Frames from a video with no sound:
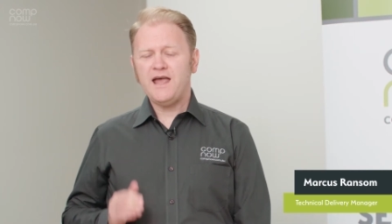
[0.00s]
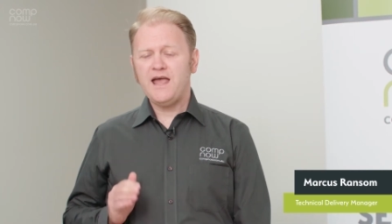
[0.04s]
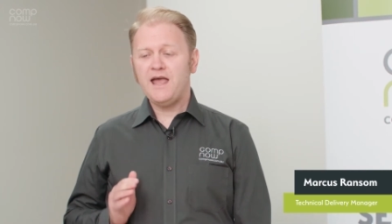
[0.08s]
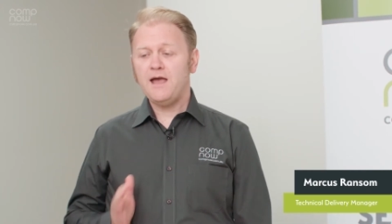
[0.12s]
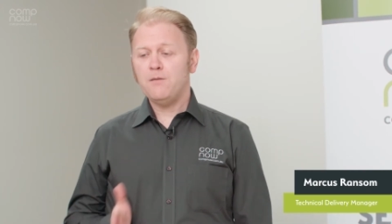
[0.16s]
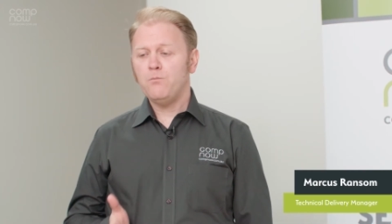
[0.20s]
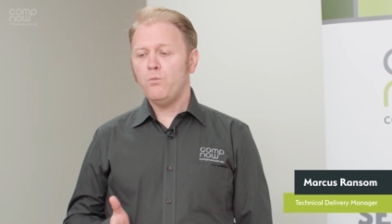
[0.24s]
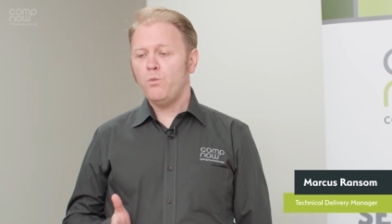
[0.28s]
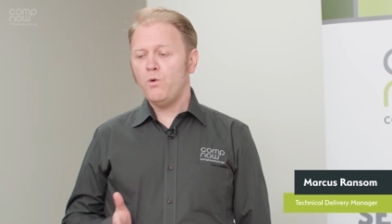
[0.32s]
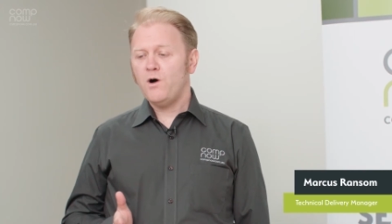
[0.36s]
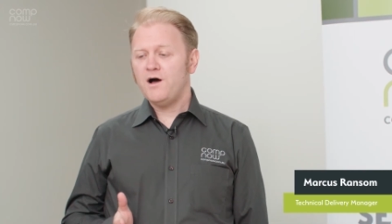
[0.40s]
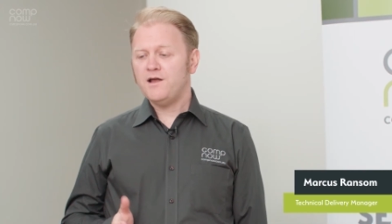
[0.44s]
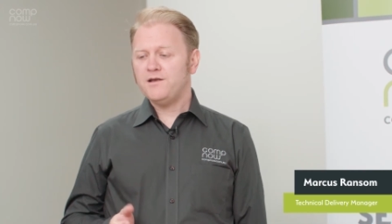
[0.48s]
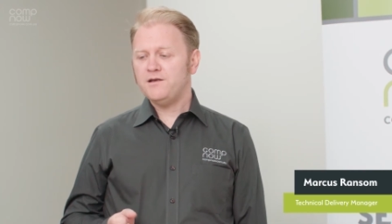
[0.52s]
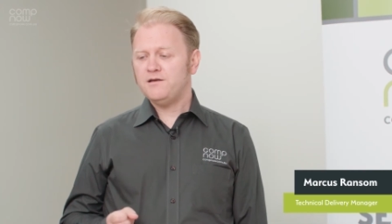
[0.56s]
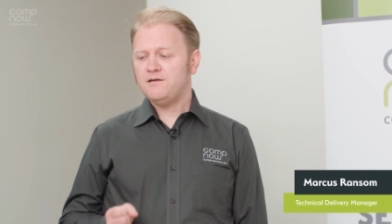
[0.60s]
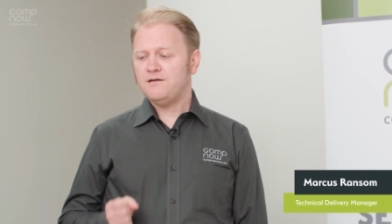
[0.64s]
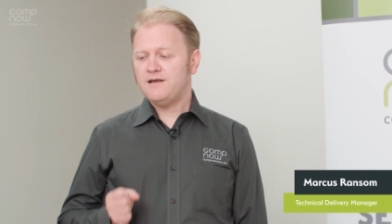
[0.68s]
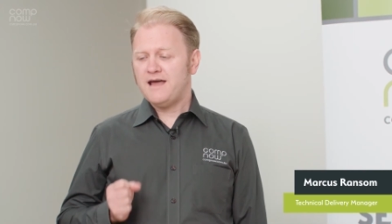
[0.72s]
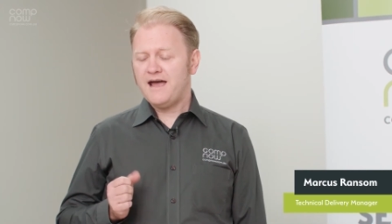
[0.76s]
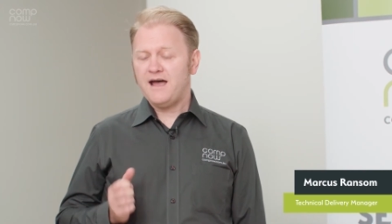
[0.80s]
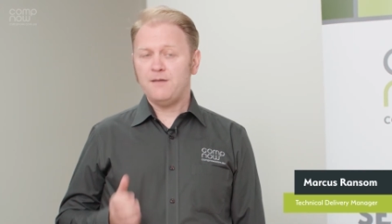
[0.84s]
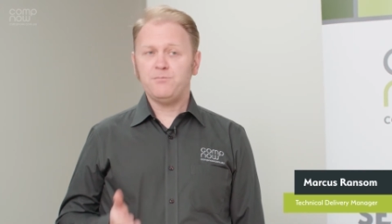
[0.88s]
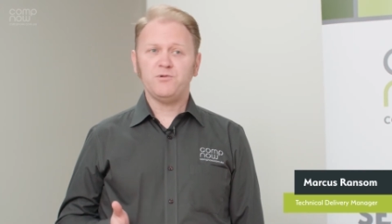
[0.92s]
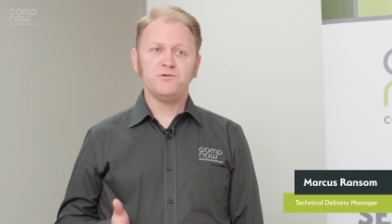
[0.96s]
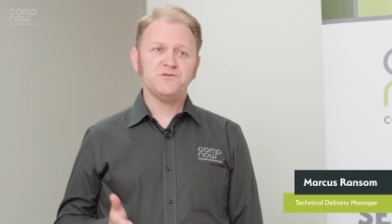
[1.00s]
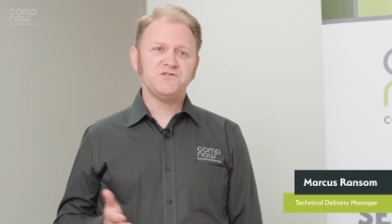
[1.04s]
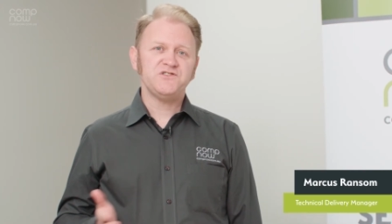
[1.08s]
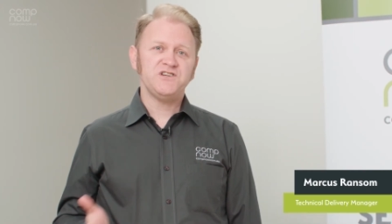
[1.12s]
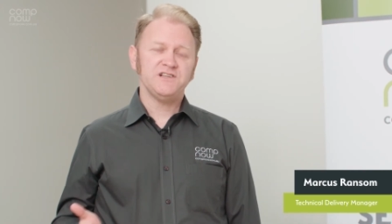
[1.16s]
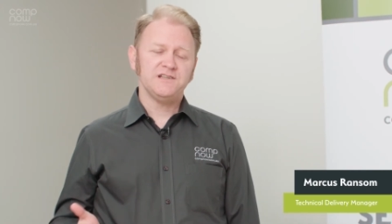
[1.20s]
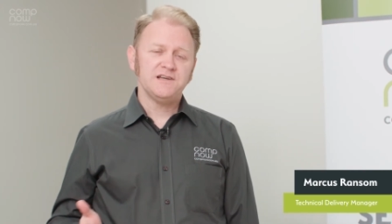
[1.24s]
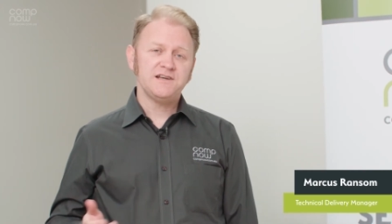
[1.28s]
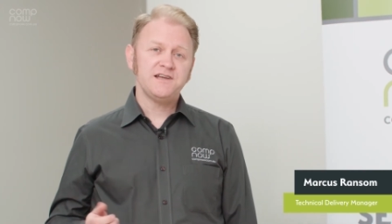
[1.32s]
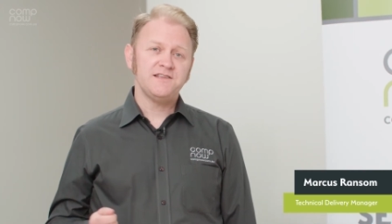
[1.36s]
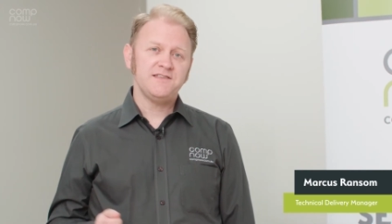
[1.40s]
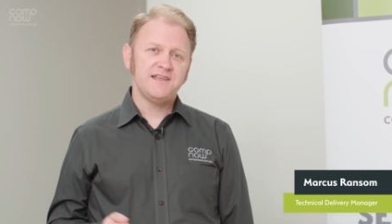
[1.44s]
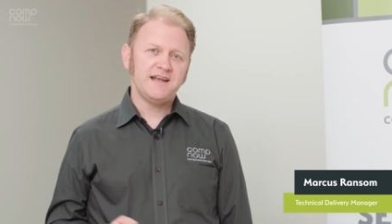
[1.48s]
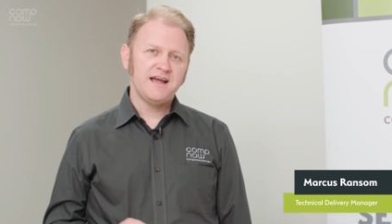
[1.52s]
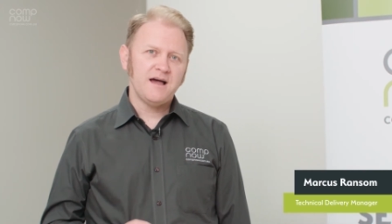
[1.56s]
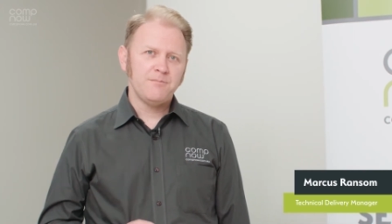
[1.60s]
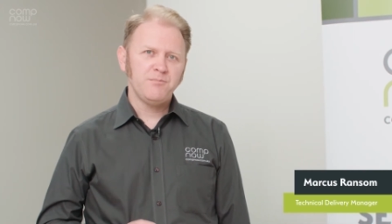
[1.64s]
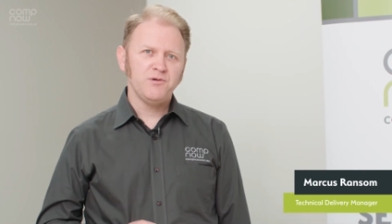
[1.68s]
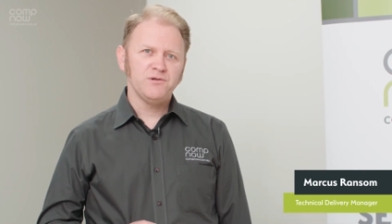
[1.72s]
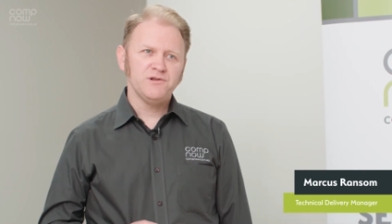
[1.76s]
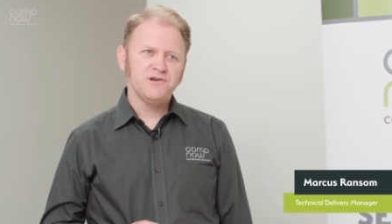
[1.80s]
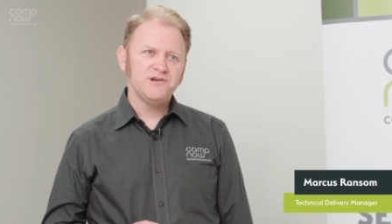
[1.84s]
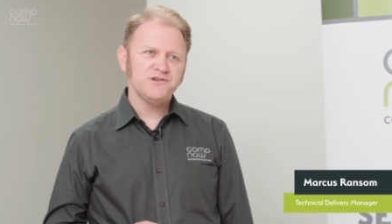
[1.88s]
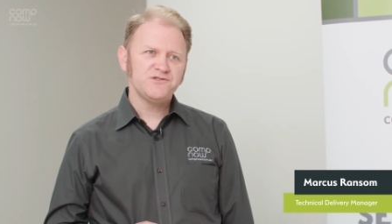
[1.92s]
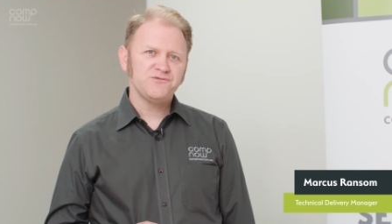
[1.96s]
M1 Apple Silicon that
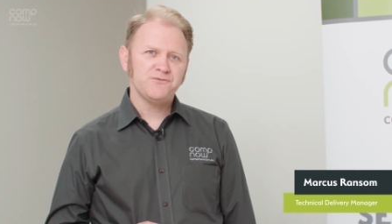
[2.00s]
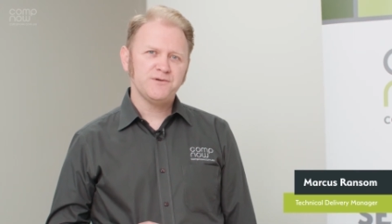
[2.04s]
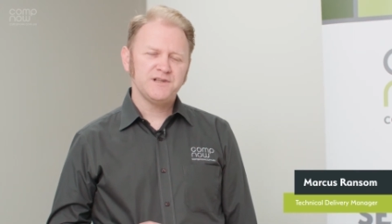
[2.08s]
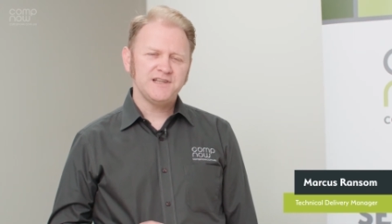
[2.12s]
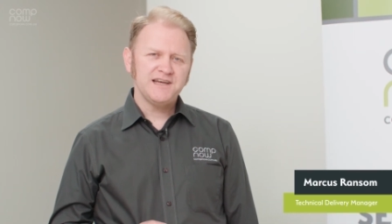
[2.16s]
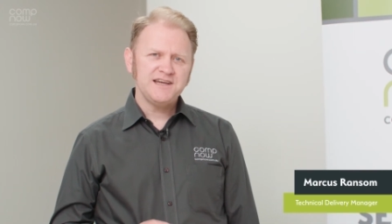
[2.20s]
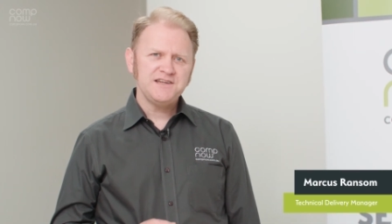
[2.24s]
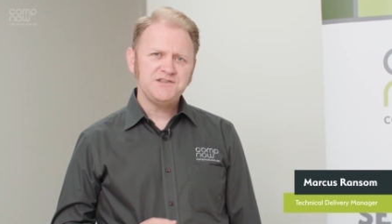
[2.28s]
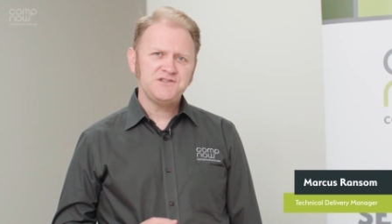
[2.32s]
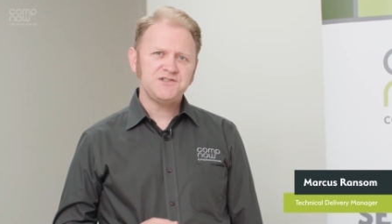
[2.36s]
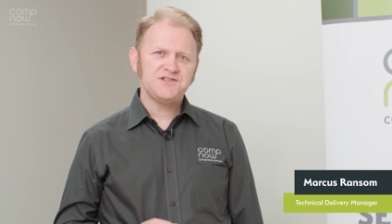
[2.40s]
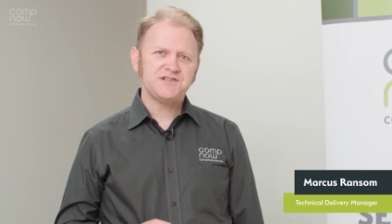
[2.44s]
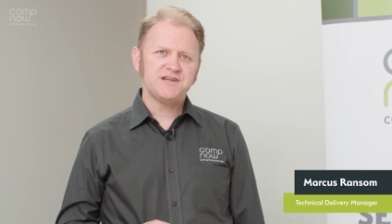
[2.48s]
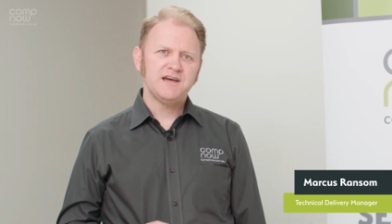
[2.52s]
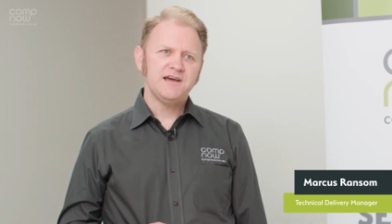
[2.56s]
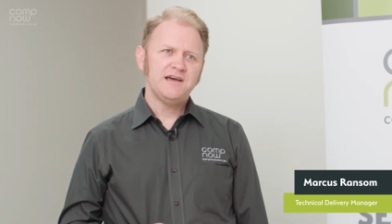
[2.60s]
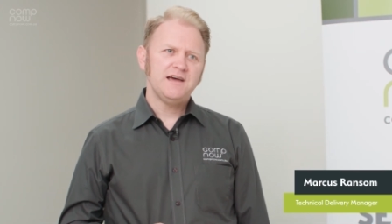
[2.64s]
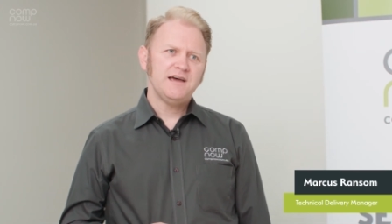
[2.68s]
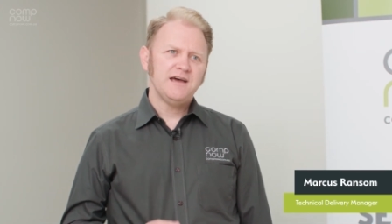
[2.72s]
Apple has released,